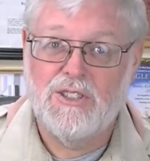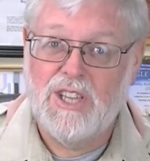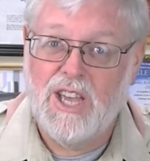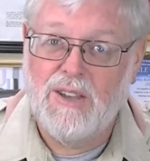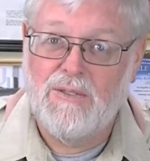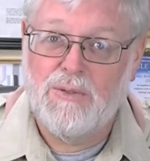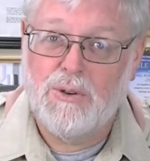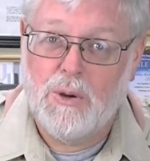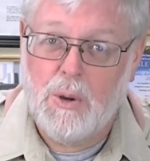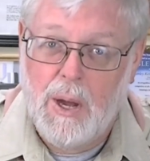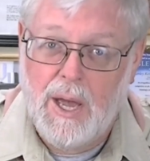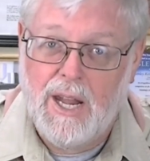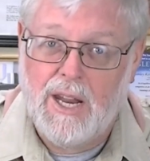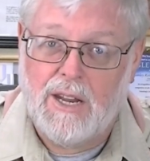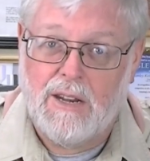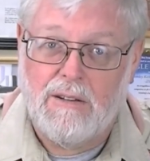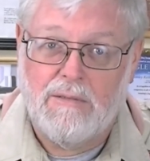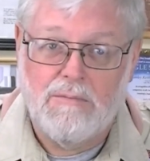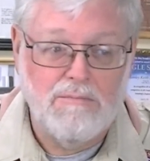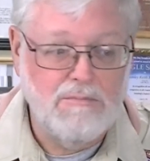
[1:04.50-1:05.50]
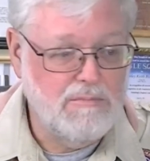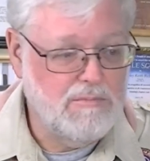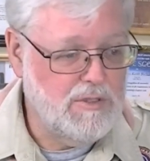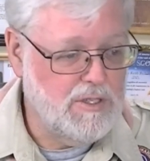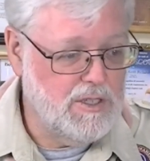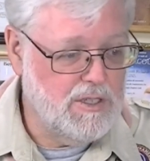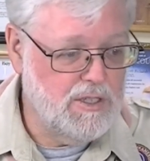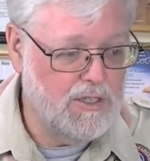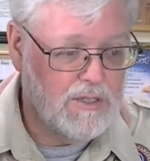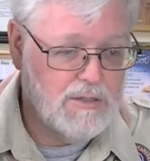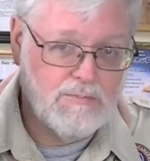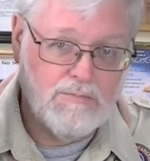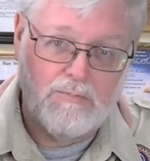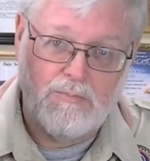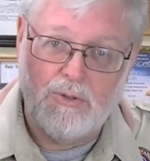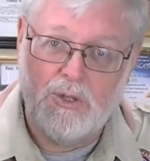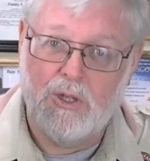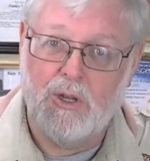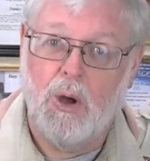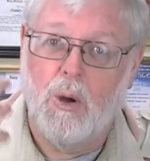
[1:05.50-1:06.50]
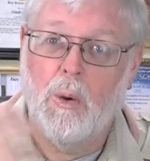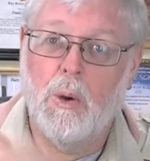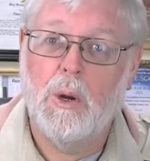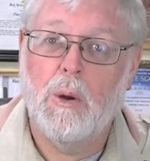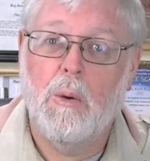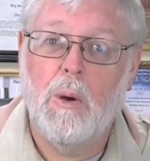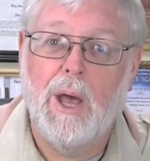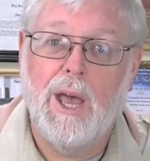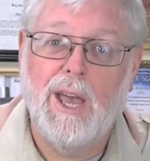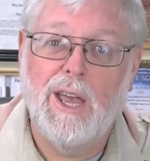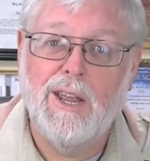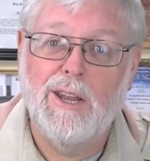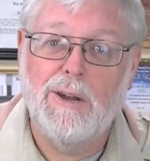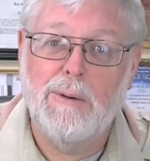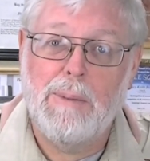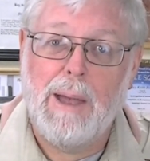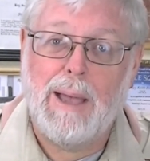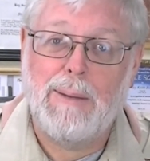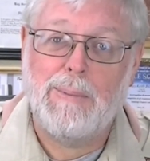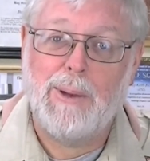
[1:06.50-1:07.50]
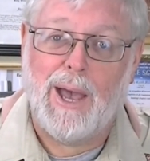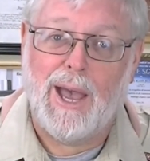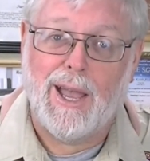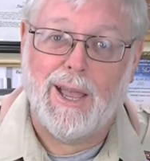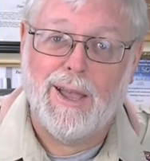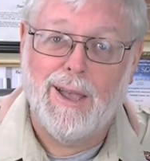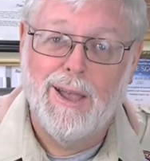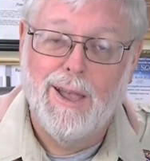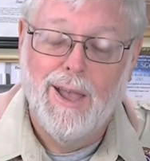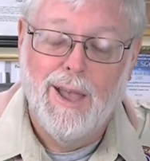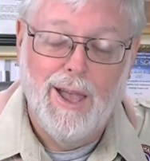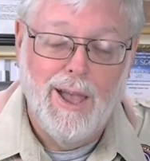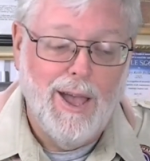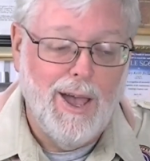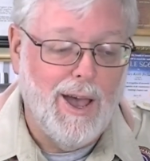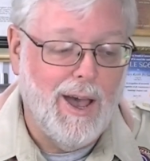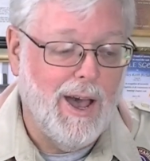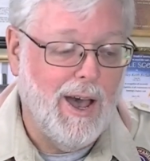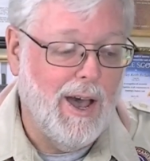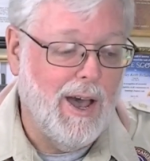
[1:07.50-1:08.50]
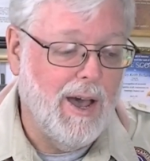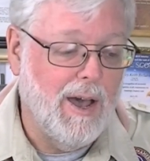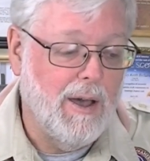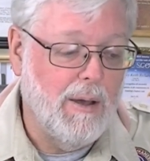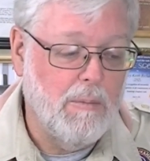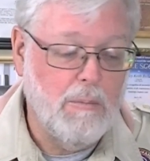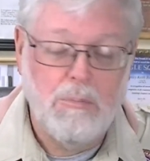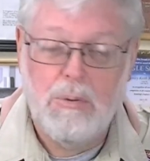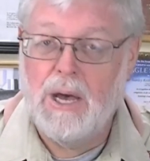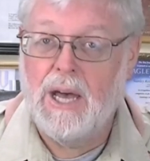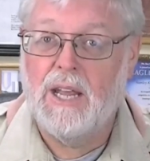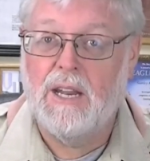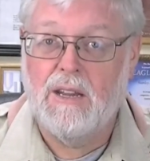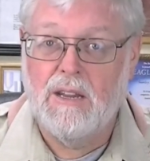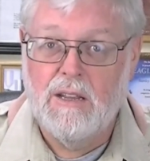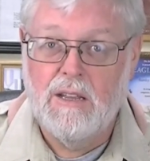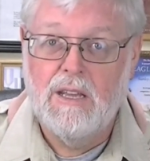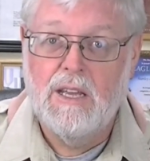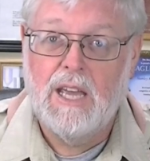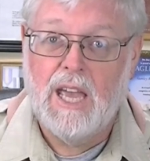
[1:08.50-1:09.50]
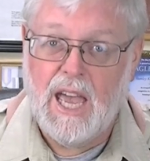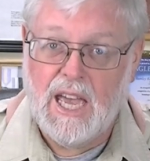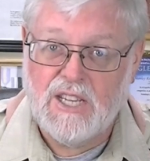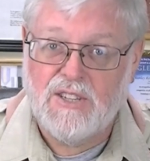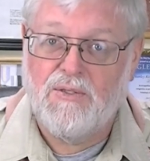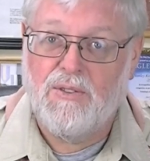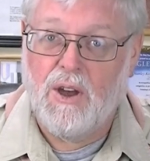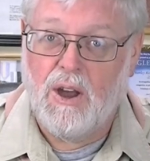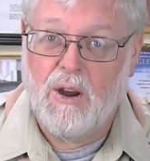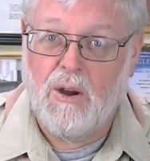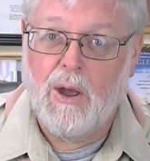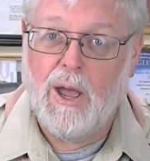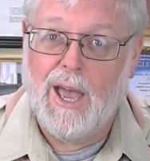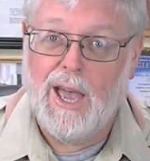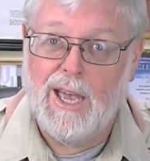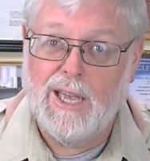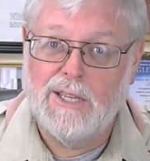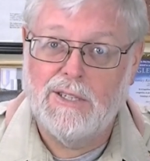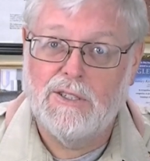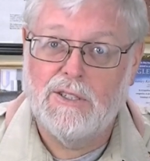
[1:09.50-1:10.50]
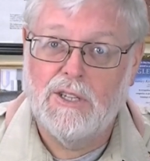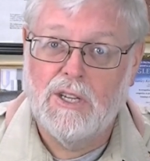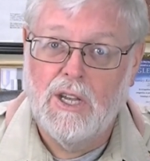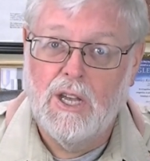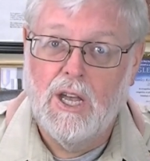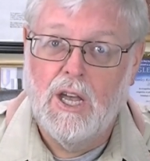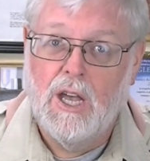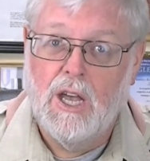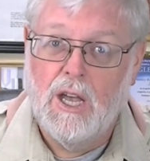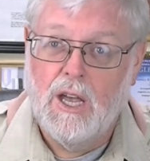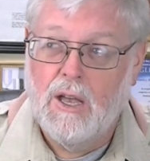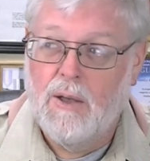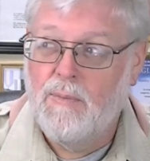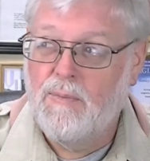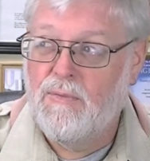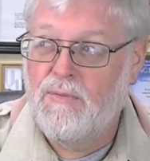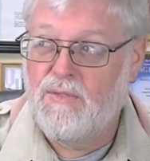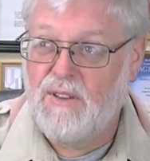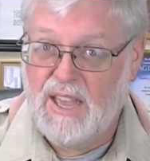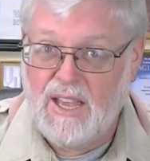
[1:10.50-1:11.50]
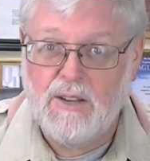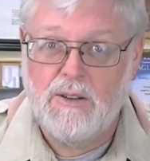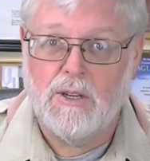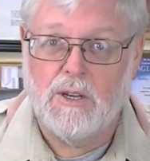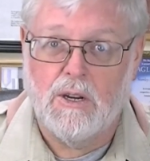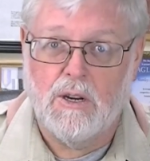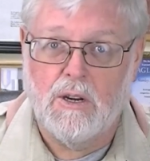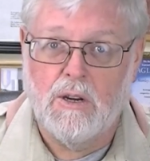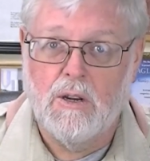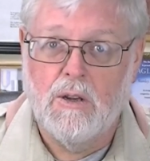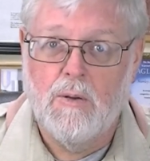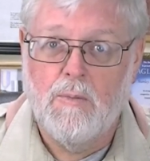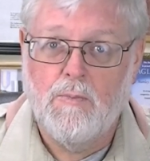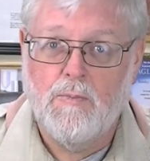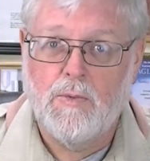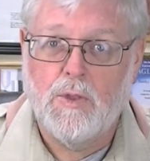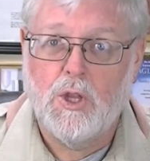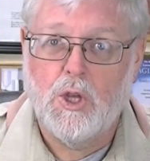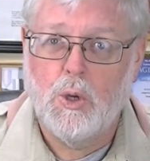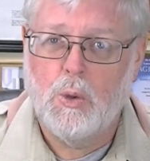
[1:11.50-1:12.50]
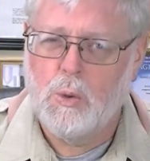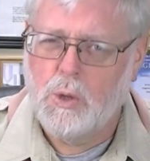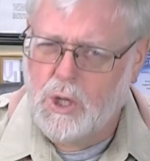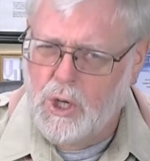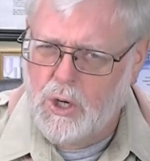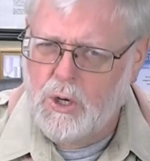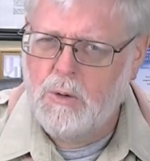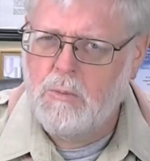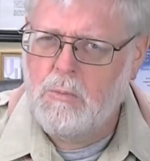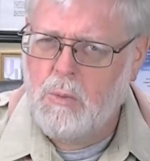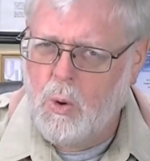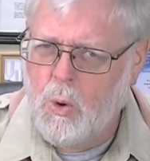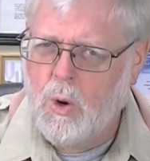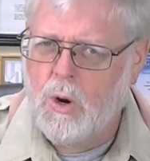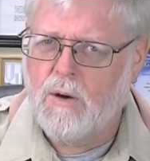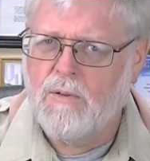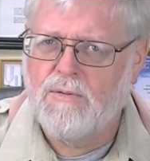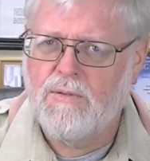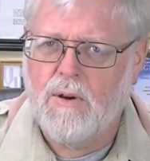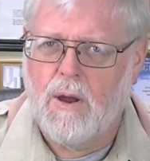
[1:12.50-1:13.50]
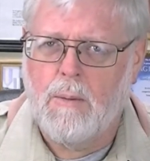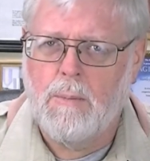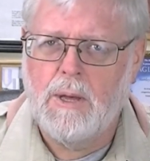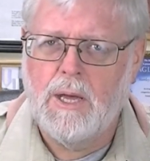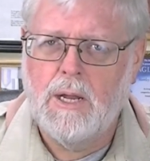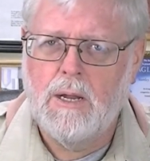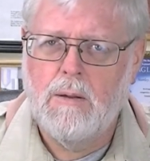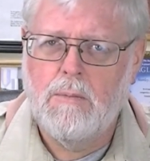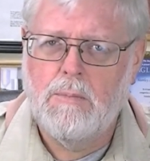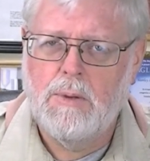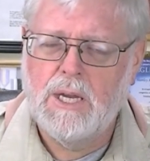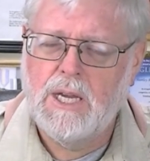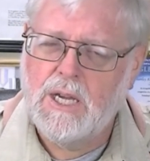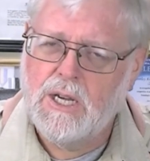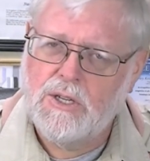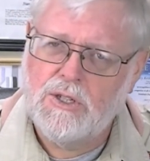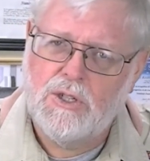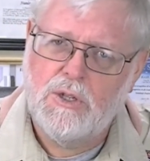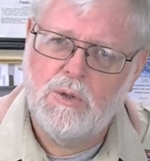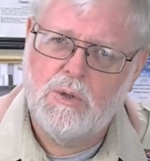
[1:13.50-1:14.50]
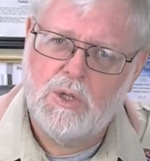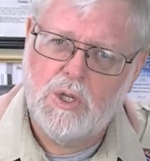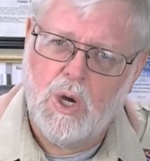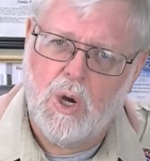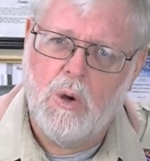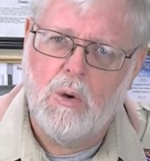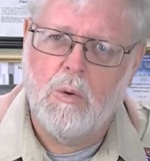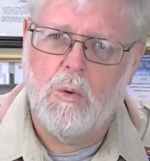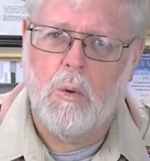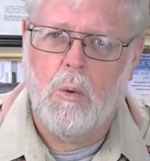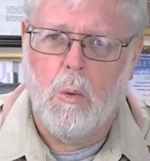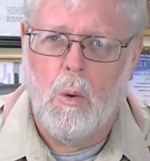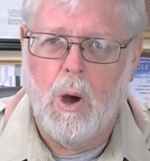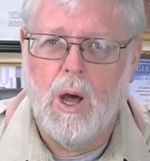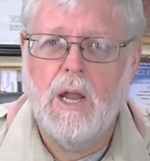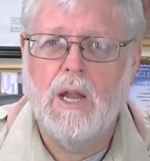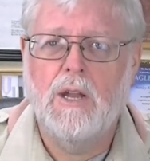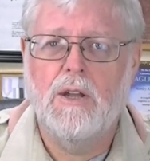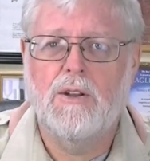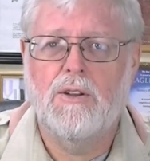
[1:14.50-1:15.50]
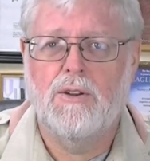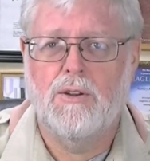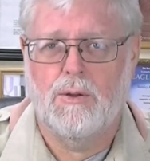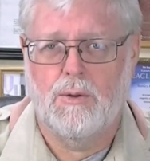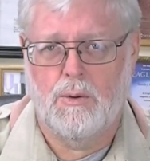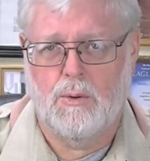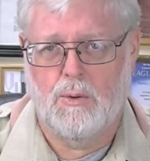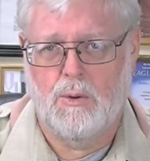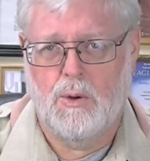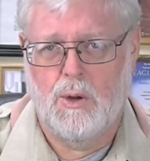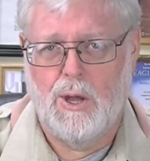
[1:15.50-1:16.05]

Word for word: you take for granted, you just stow it away in your backpack. Uh, but as far as failure, you learn more from it because you don't want to